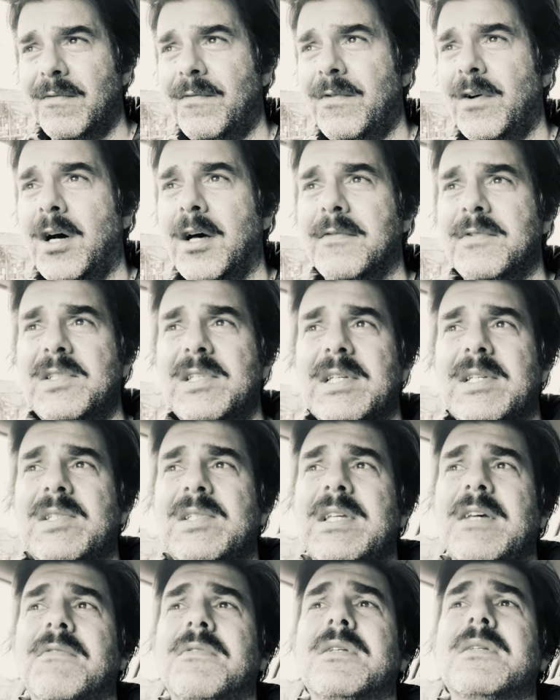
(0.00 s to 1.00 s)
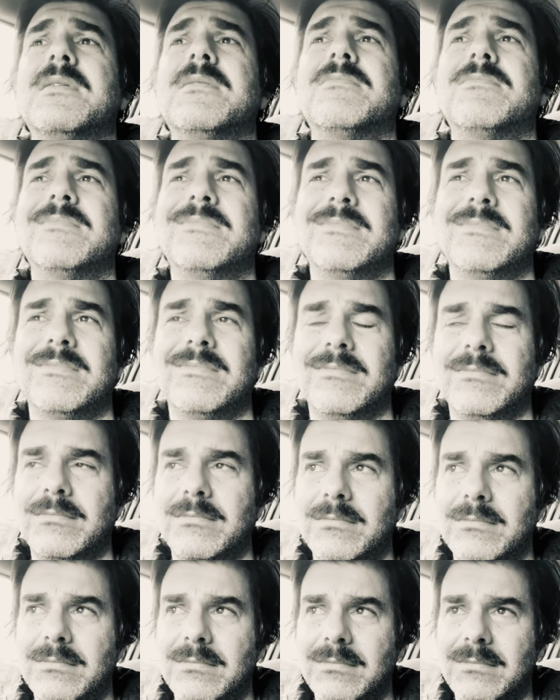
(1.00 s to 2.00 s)
5, 6, 7,
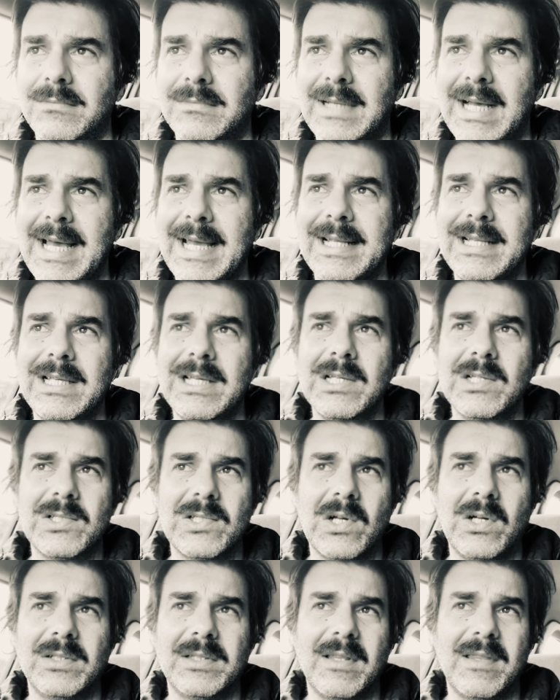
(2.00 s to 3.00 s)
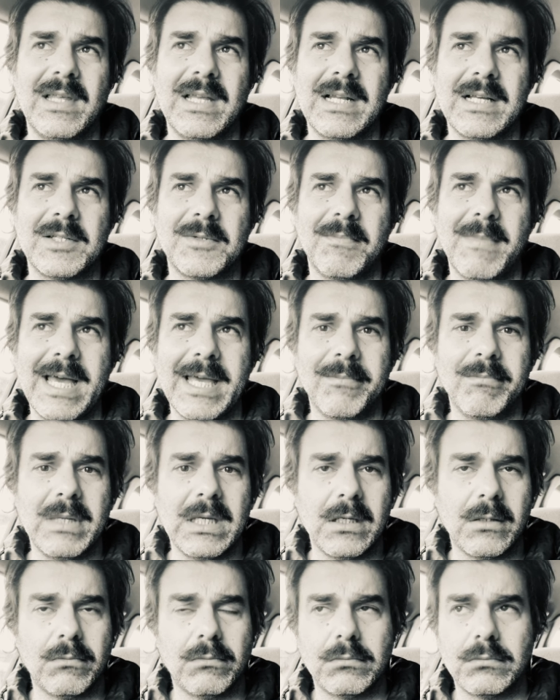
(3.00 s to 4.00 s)
8 years older than us,
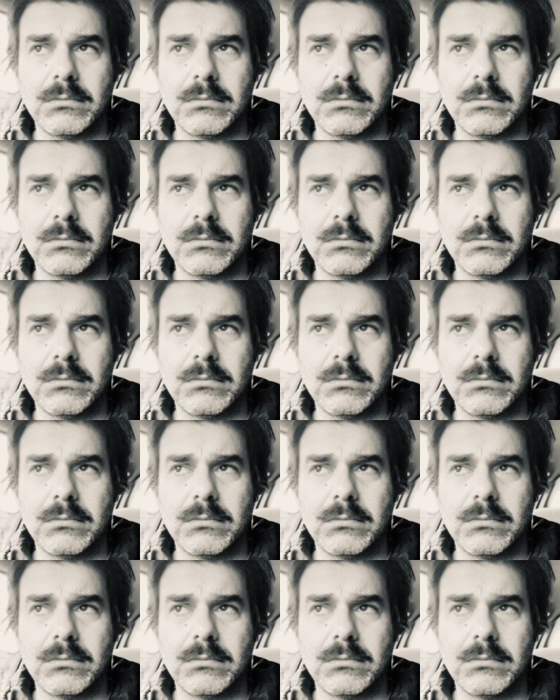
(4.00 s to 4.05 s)
maybe.